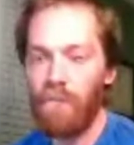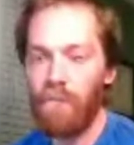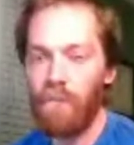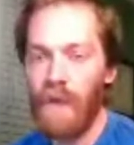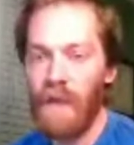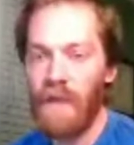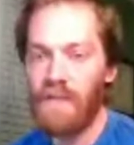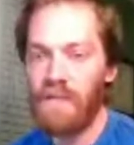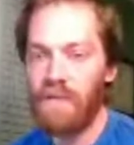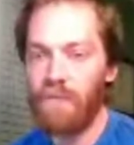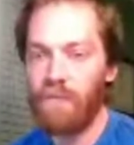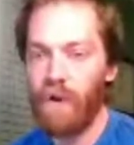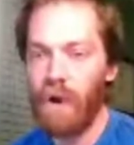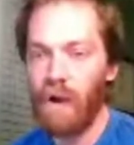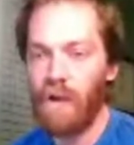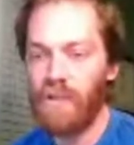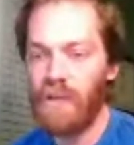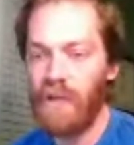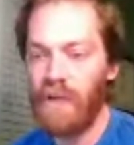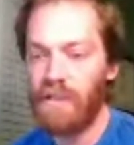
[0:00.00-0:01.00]
based
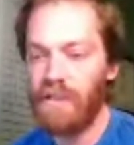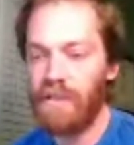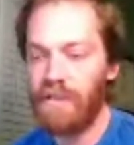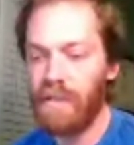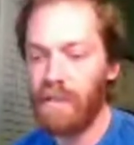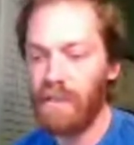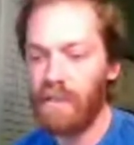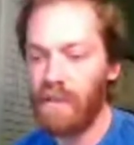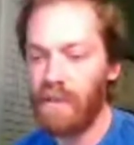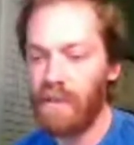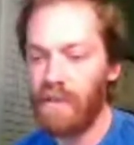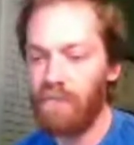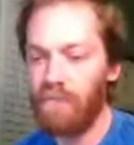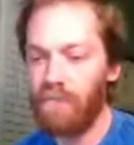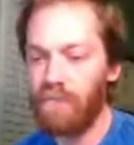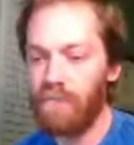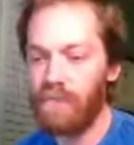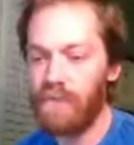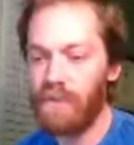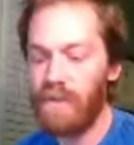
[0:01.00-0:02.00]
project to
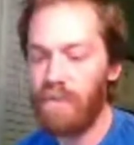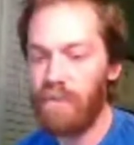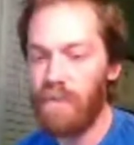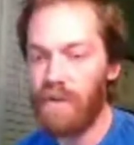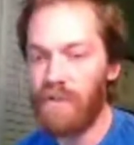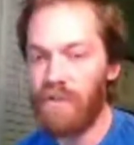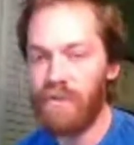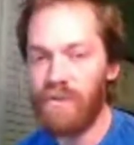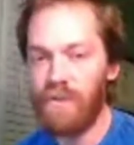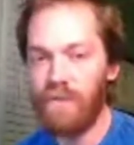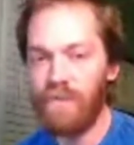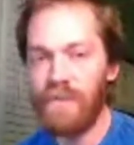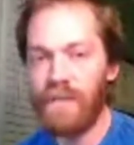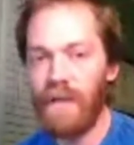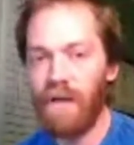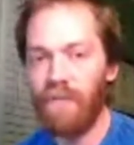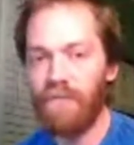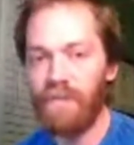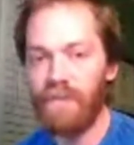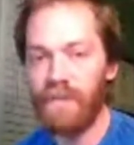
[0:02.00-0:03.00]
measure some
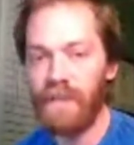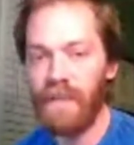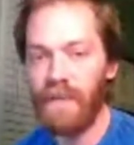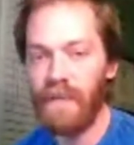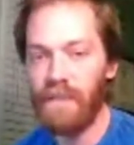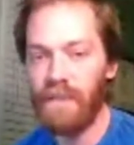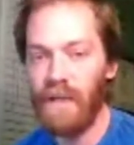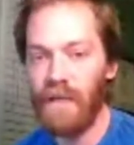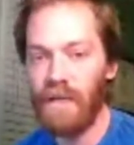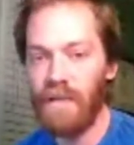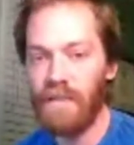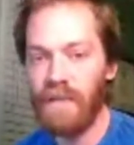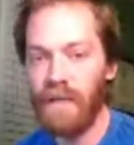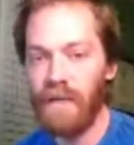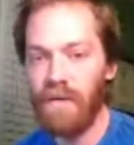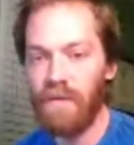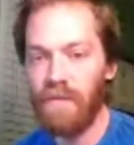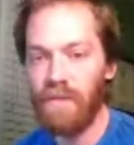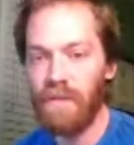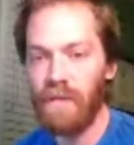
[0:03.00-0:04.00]
stuff in data
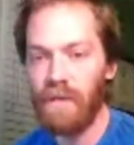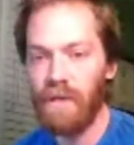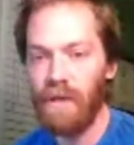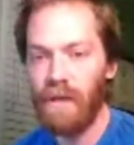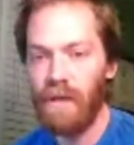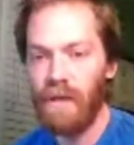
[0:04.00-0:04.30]
centers.